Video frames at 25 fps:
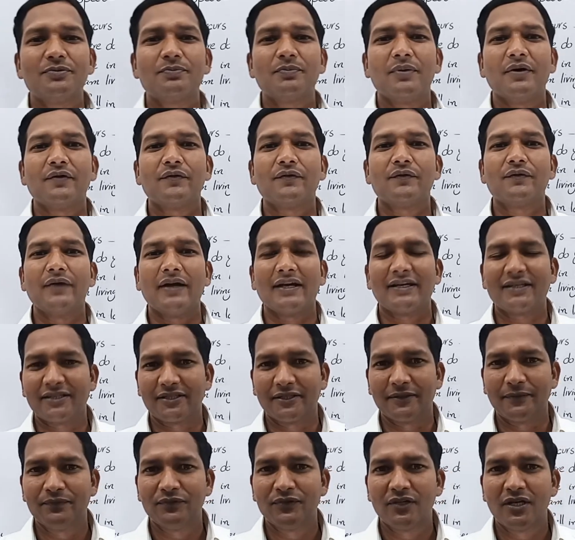perfect.
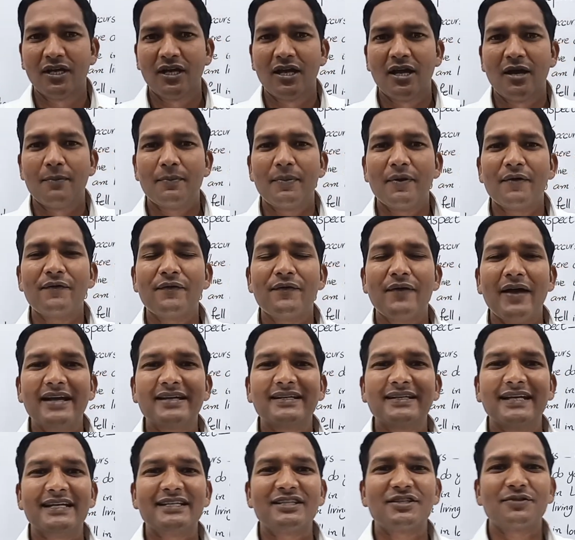
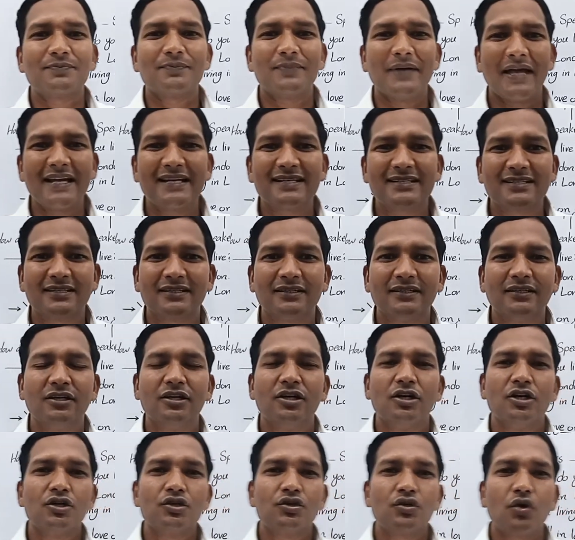Perfect aspect
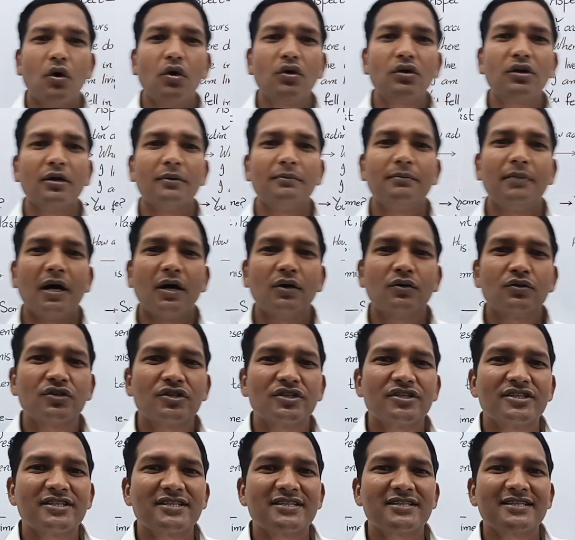talk about
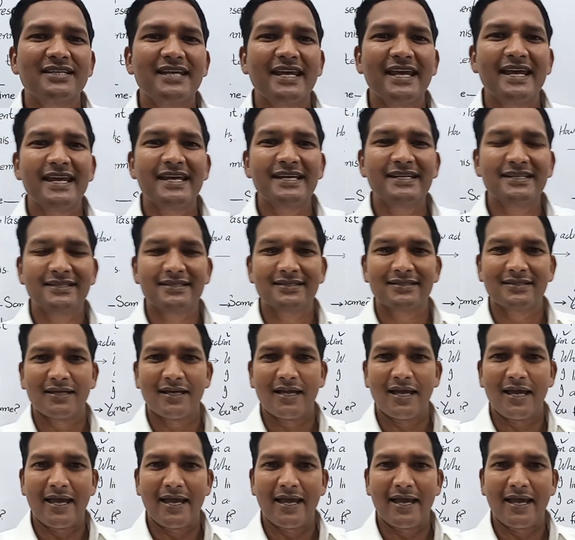states,